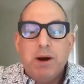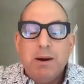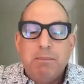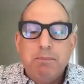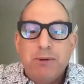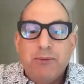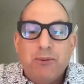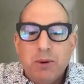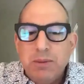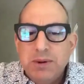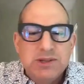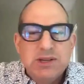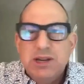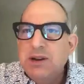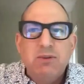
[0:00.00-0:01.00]

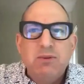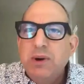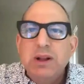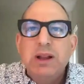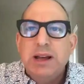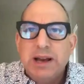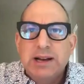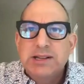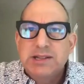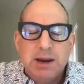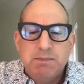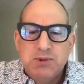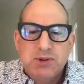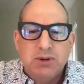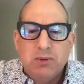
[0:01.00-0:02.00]
performance in really
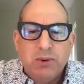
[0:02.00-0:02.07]
exceptional